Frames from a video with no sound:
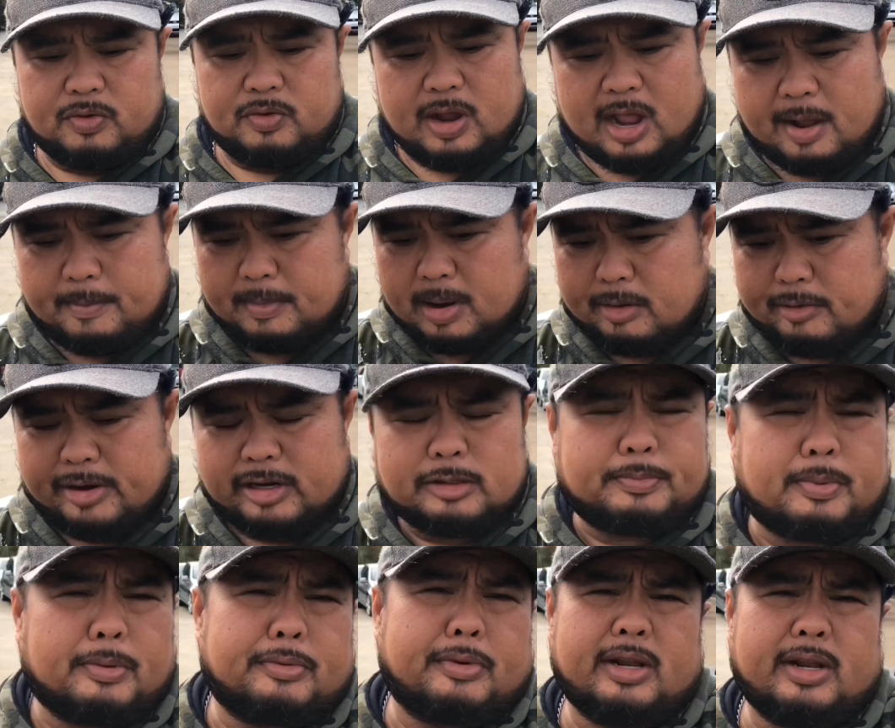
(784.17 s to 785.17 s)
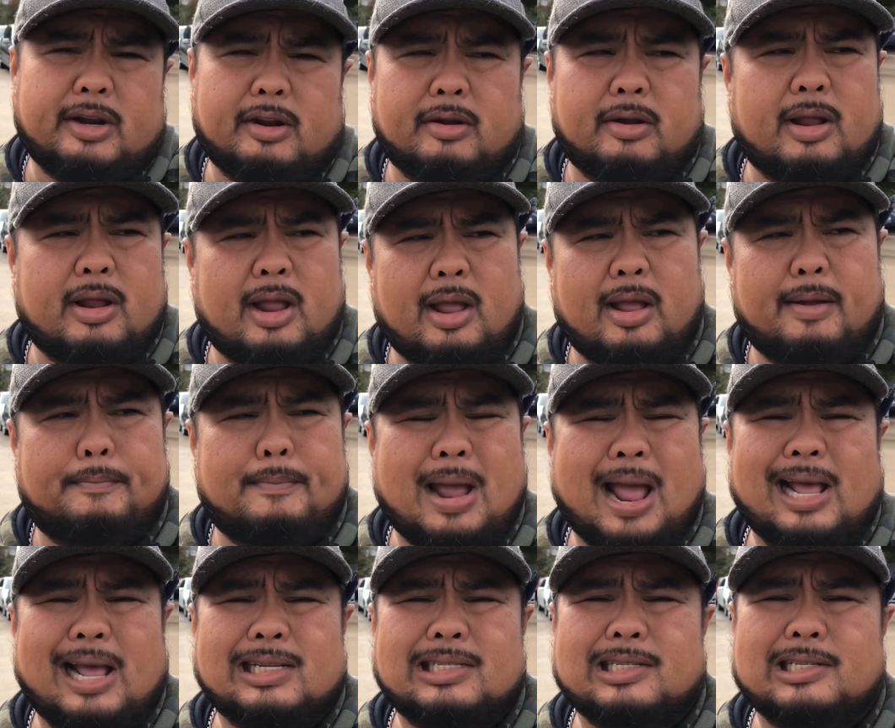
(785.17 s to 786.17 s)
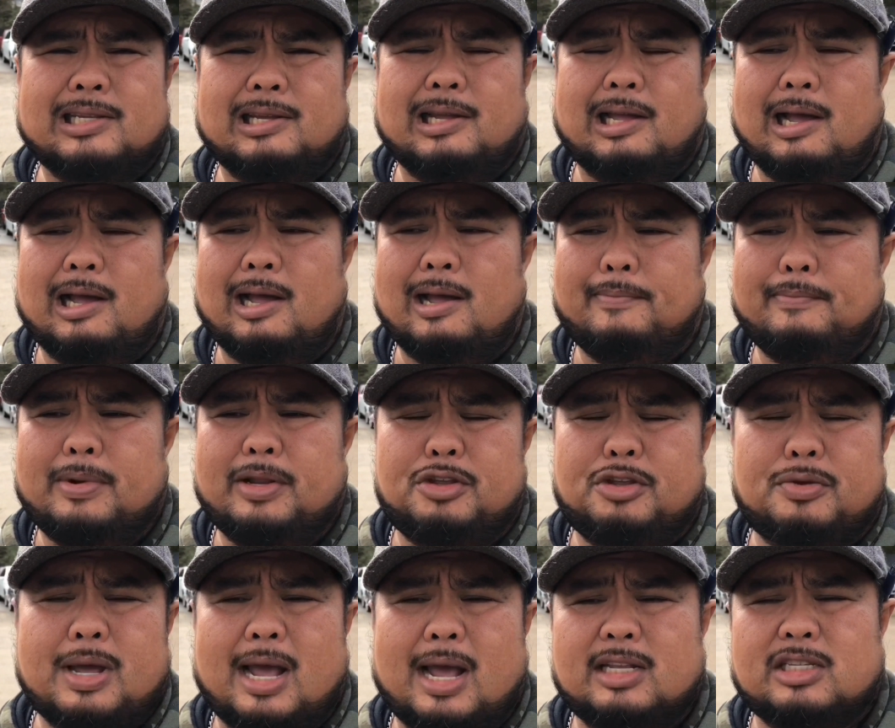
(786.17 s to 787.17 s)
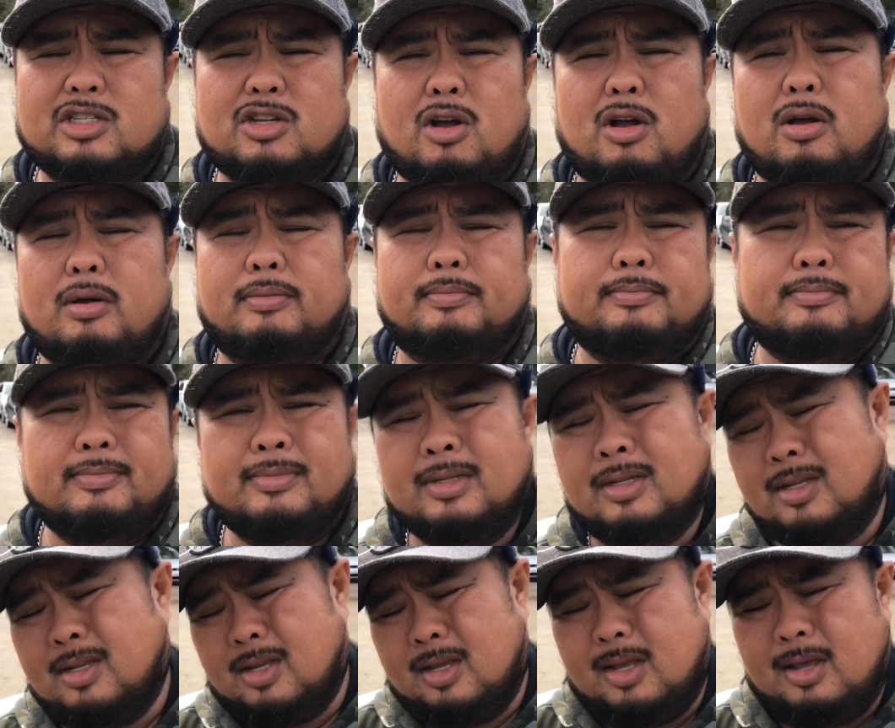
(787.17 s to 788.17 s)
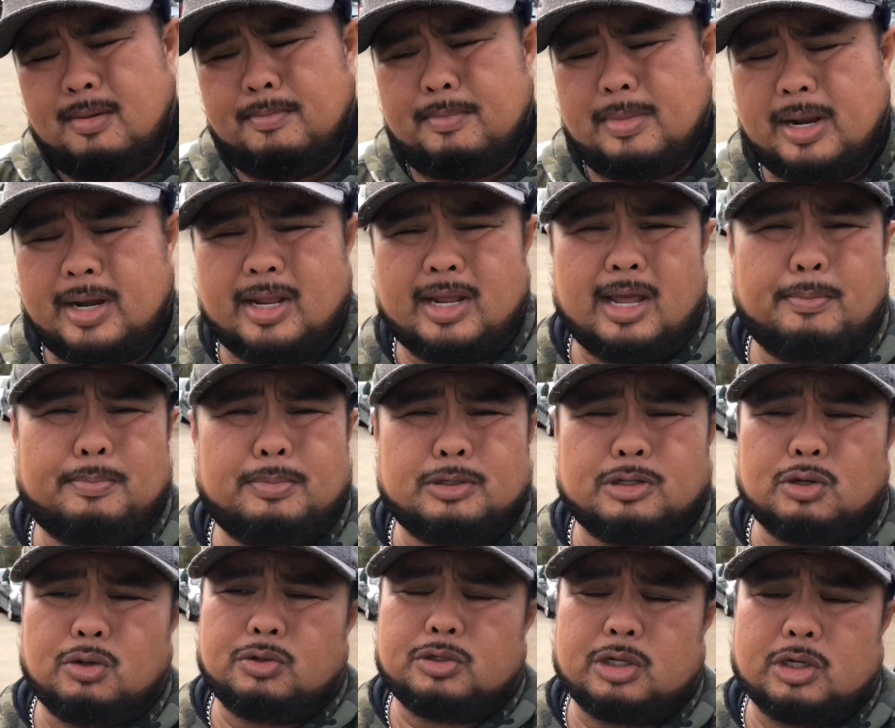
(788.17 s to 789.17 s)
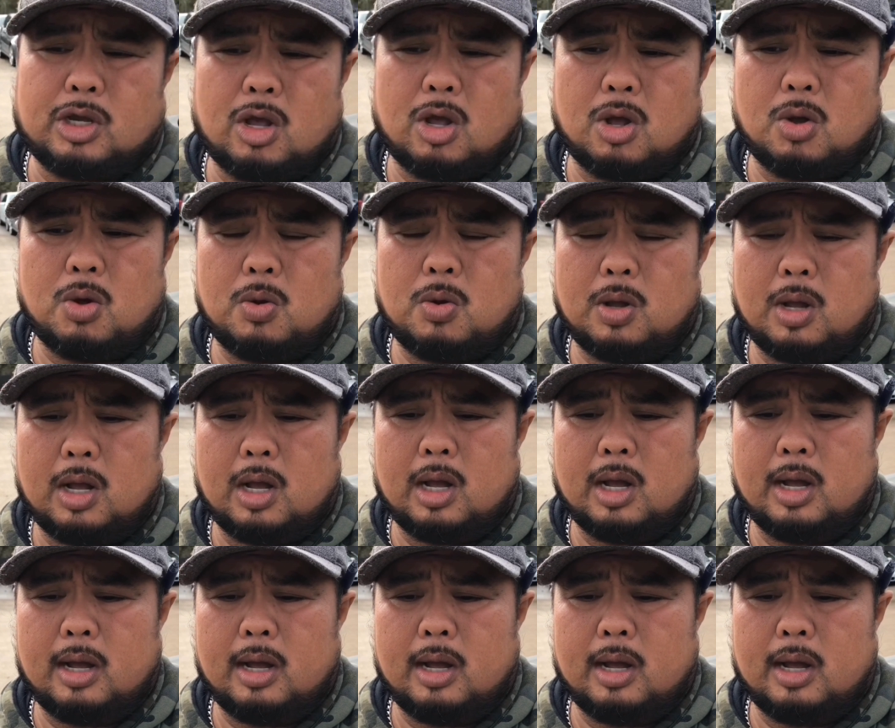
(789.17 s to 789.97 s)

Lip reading: do have my respirator mask that you guys saw many episodes ago.